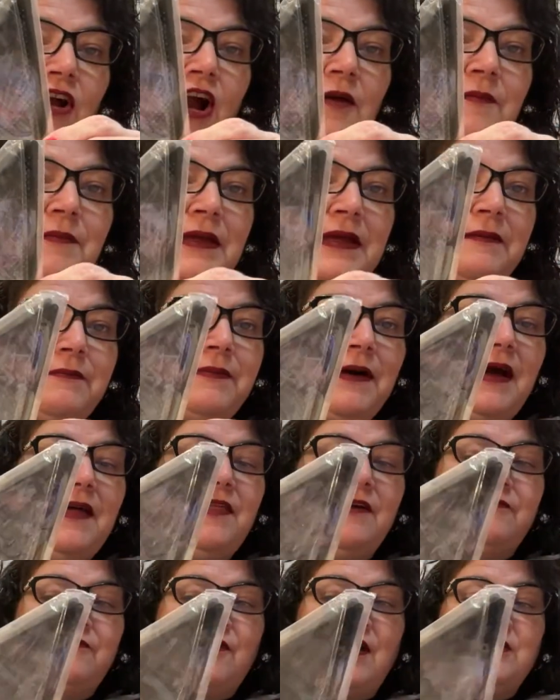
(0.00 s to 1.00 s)
carpet by
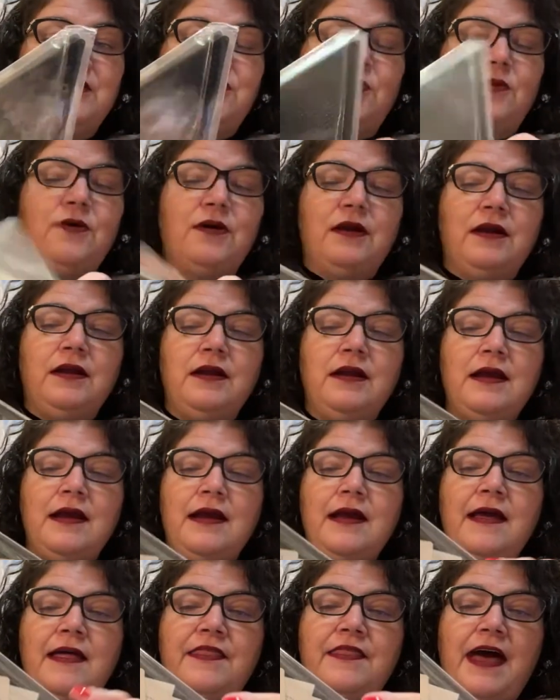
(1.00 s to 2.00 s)
the front door
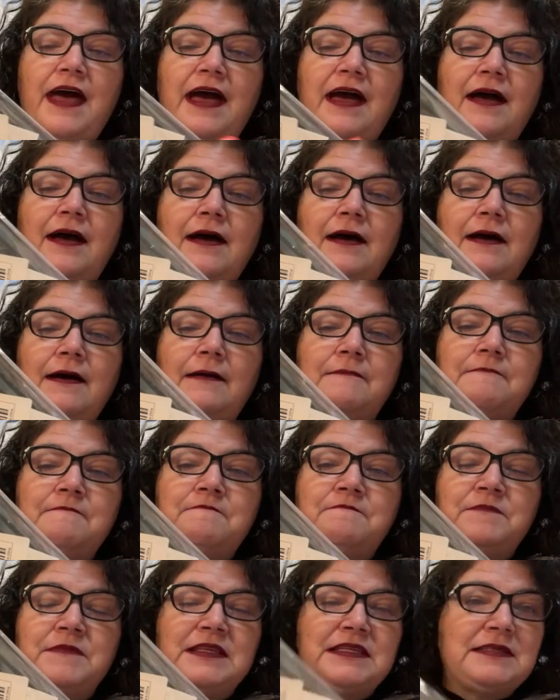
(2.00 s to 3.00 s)
that um,
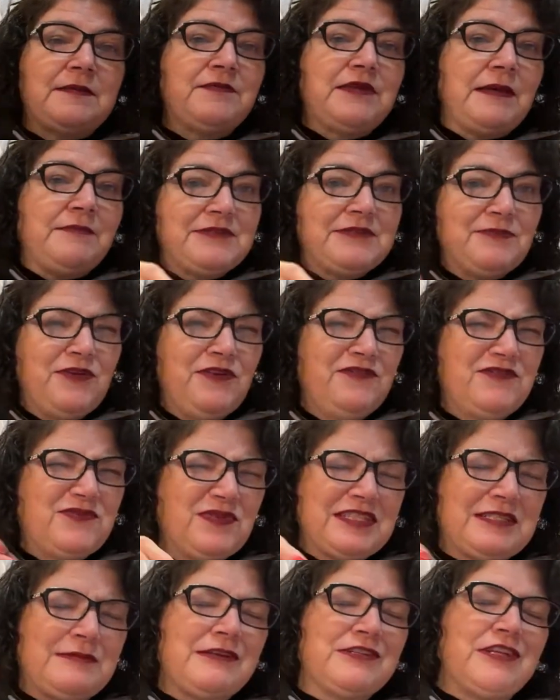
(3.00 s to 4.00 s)
sometimes moves,
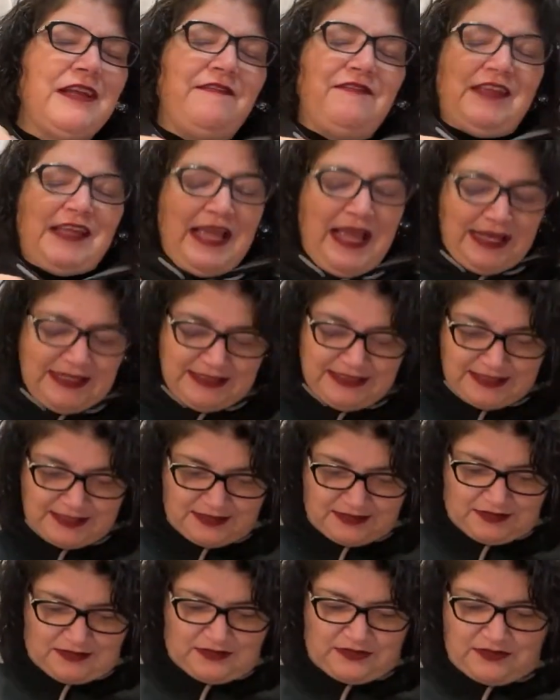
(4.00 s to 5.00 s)
especially if the cats
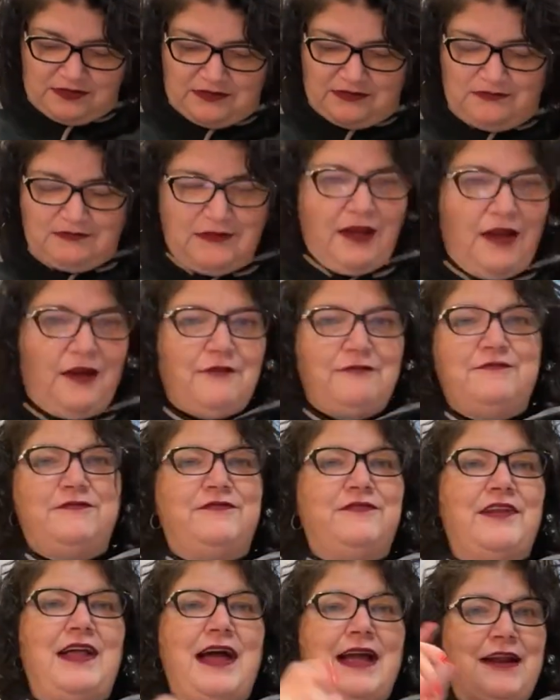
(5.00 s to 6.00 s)
are
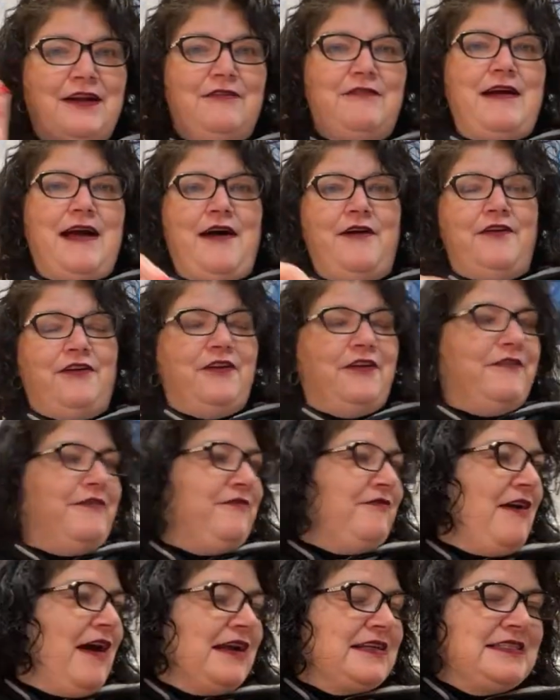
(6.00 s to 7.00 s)
flying around or
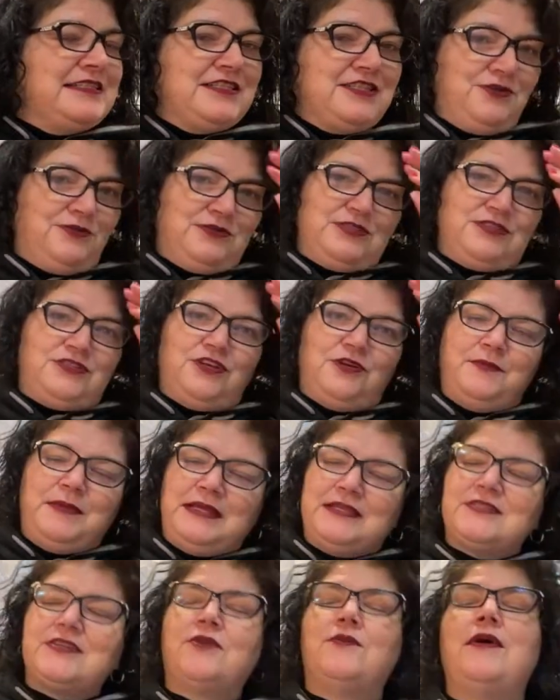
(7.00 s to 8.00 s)
if Roxy's doing
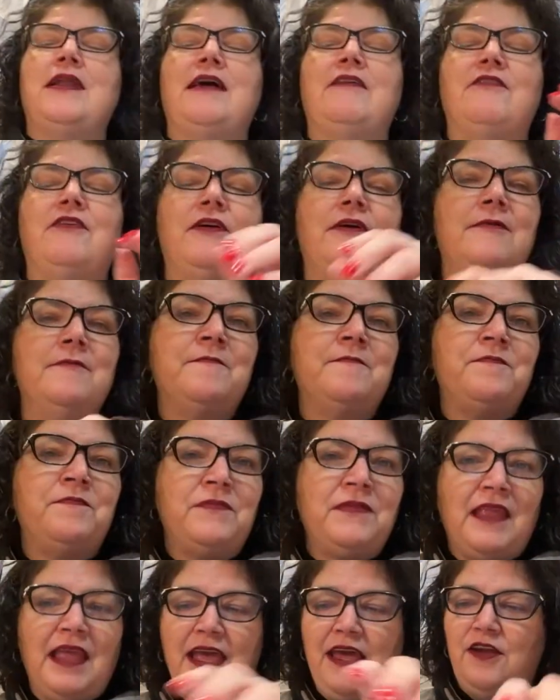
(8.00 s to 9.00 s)
zoomies or whatever.
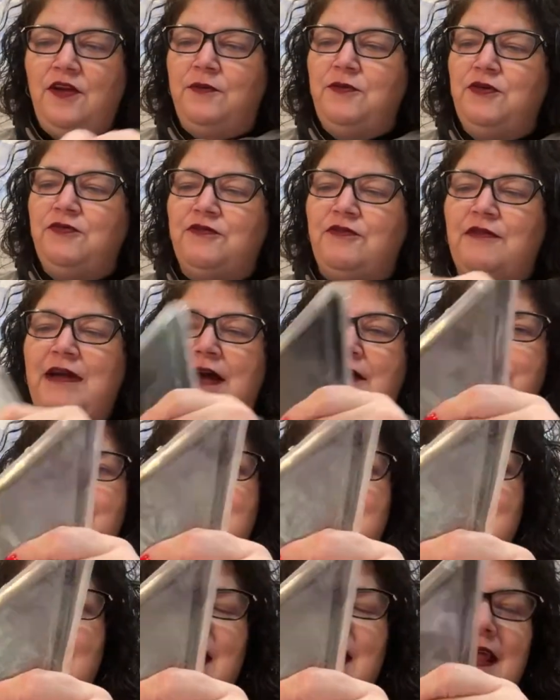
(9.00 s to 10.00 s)
It'll move around,
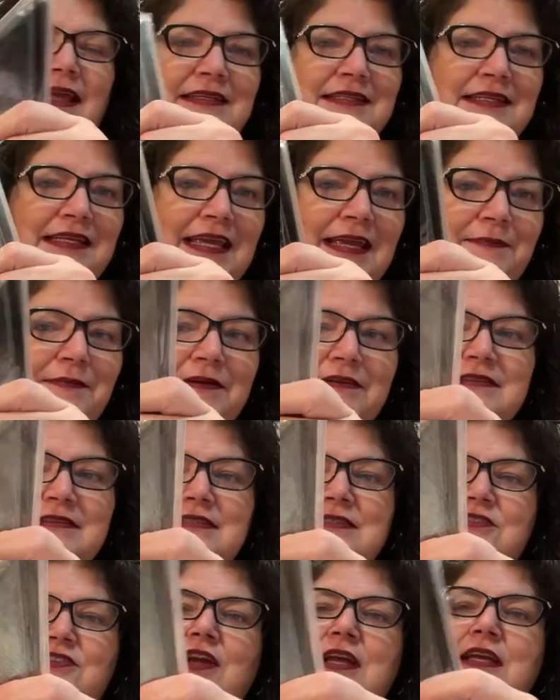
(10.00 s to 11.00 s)
and I like to keep it
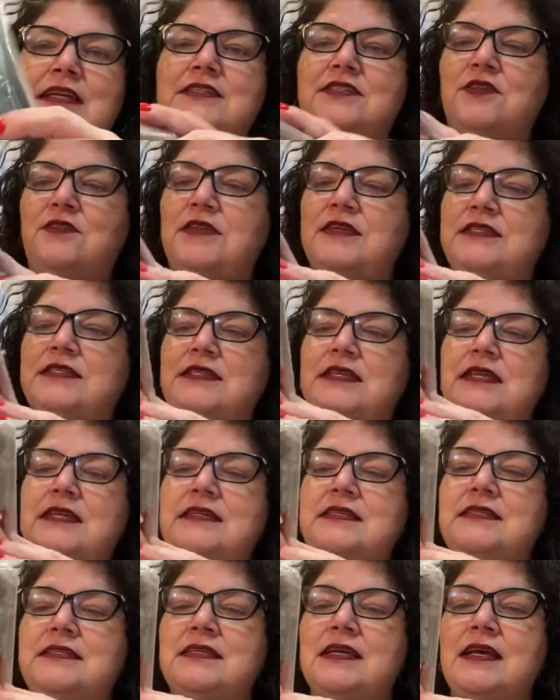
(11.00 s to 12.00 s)
straight. So this
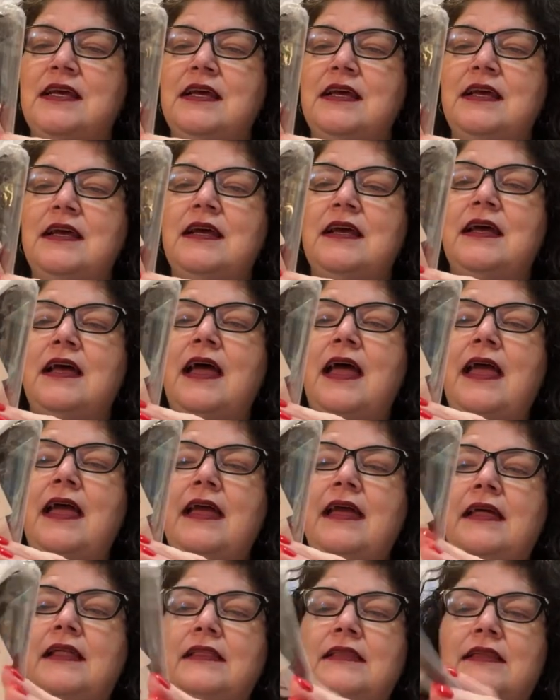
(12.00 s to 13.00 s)
is a